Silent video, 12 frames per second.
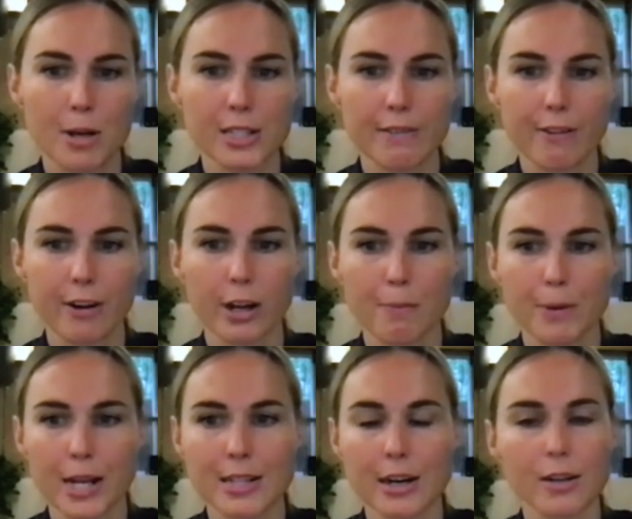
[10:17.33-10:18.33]
amongst different
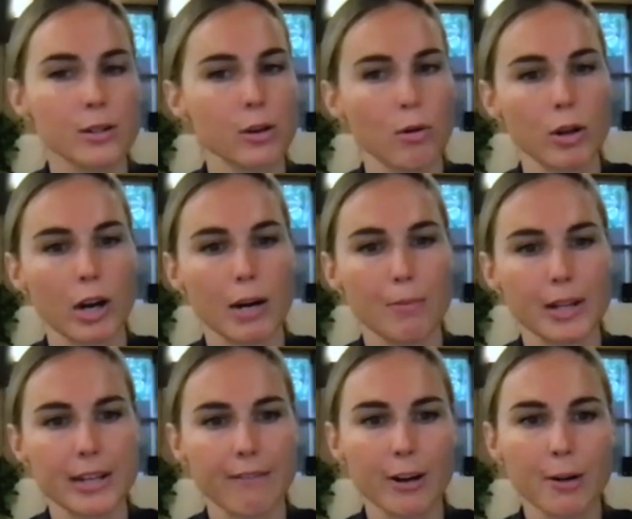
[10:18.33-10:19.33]
companies are so
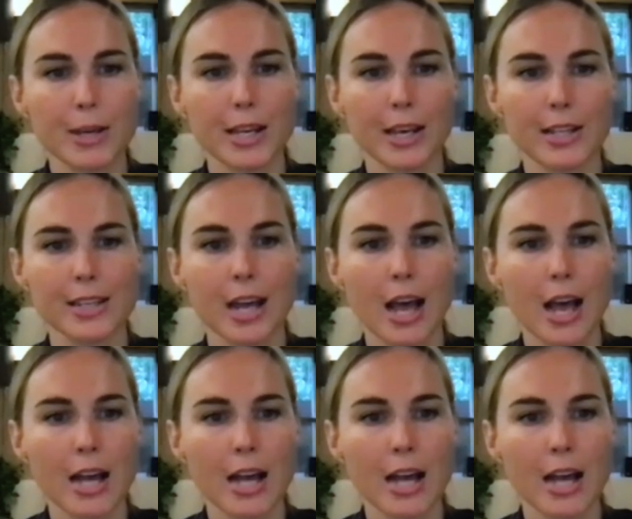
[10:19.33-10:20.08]
incredibly different because